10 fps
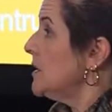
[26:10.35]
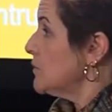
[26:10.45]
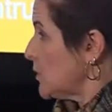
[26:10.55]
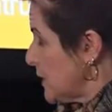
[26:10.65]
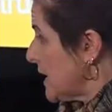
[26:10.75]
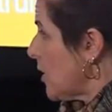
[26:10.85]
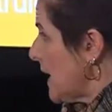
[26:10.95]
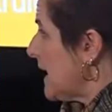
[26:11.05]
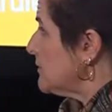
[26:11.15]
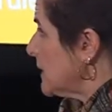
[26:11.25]
When we go
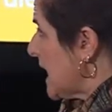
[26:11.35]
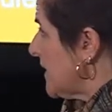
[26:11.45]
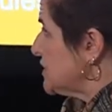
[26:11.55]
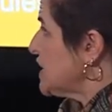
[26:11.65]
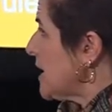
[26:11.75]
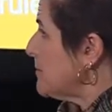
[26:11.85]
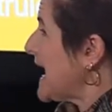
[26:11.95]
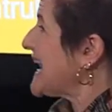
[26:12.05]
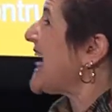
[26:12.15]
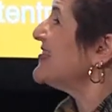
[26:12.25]
out and we have a
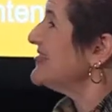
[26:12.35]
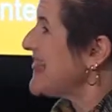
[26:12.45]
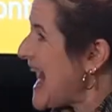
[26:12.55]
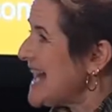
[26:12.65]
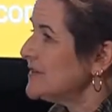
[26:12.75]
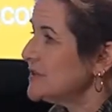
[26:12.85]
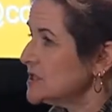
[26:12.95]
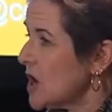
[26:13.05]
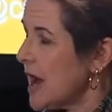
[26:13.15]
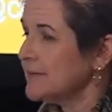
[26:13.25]
chatbot, a lot of the
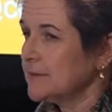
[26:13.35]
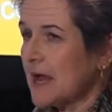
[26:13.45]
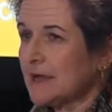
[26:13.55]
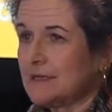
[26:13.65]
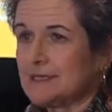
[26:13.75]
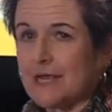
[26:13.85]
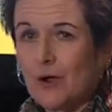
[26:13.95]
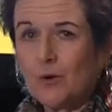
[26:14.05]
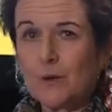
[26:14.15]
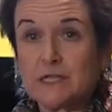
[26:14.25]
time, I'm not going to say
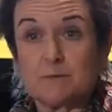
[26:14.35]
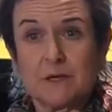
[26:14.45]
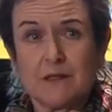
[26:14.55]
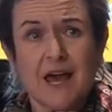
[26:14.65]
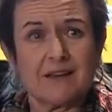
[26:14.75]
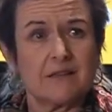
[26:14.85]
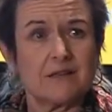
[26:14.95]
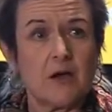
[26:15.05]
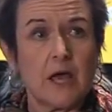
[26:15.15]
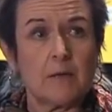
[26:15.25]
always, but a lot of the
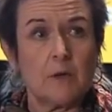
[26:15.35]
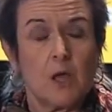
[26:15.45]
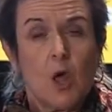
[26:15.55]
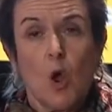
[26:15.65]
time,